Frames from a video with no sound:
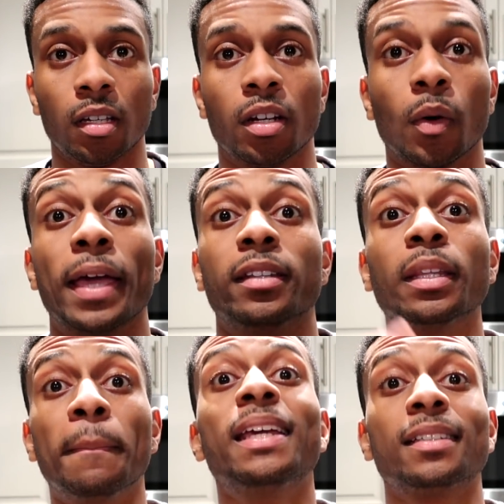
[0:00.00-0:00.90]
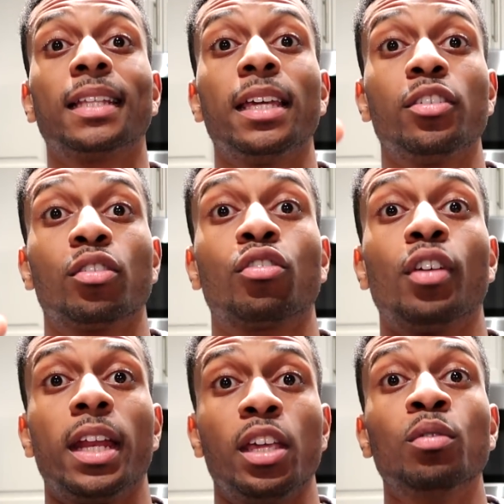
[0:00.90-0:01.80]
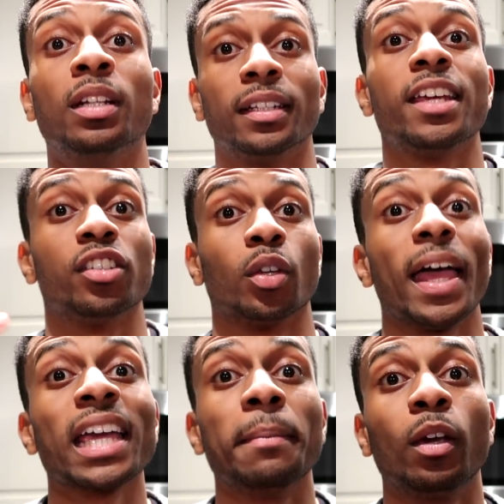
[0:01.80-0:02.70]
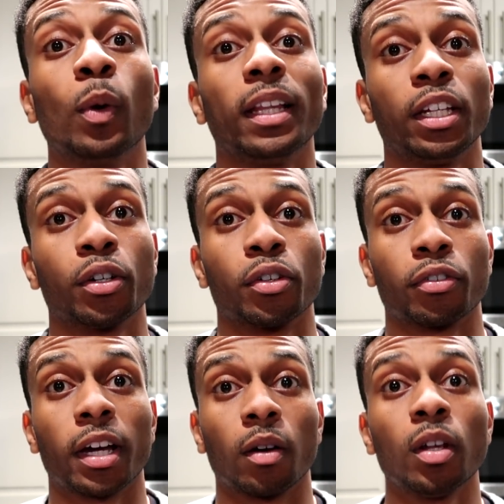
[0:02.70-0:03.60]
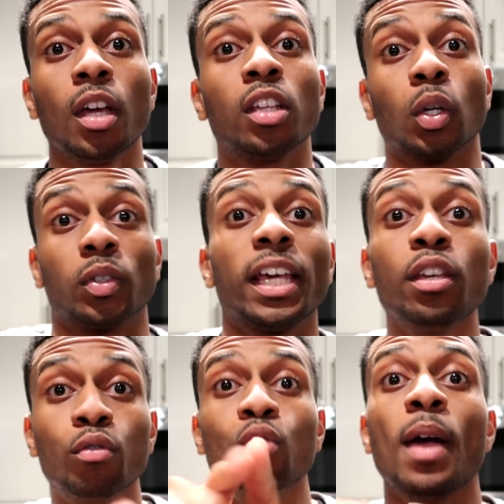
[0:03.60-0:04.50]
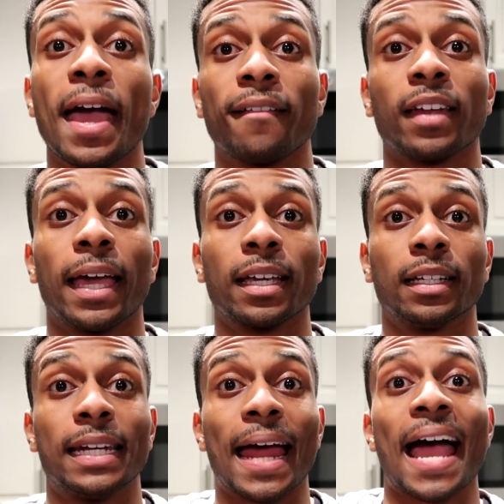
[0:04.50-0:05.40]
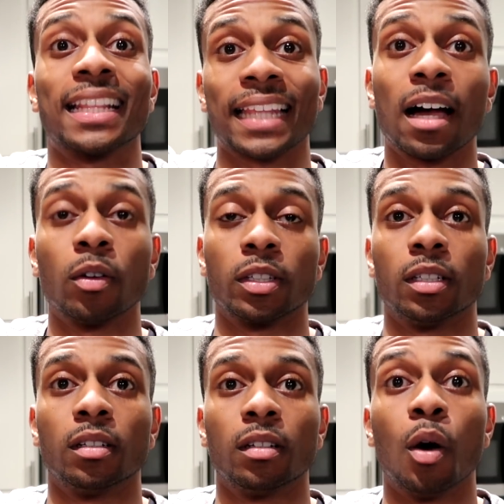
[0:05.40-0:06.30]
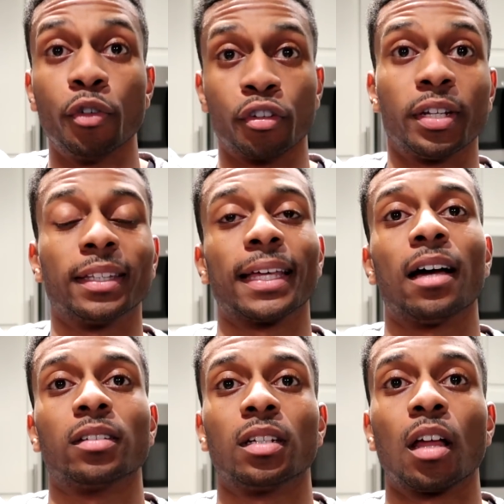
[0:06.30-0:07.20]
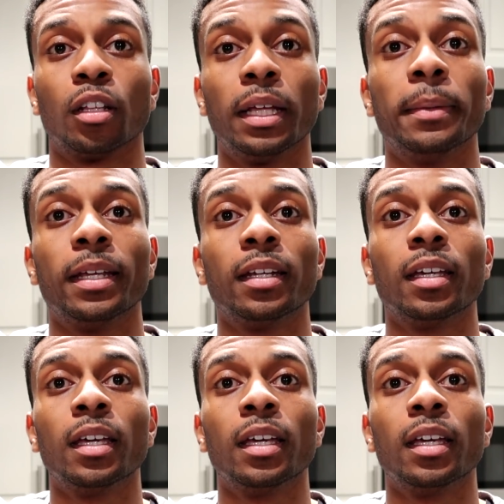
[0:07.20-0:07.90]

You know, and the biggest thing is your credit utilization, so that can be quickly turned around. So say you do have like $9,000 on your $10,000 limit.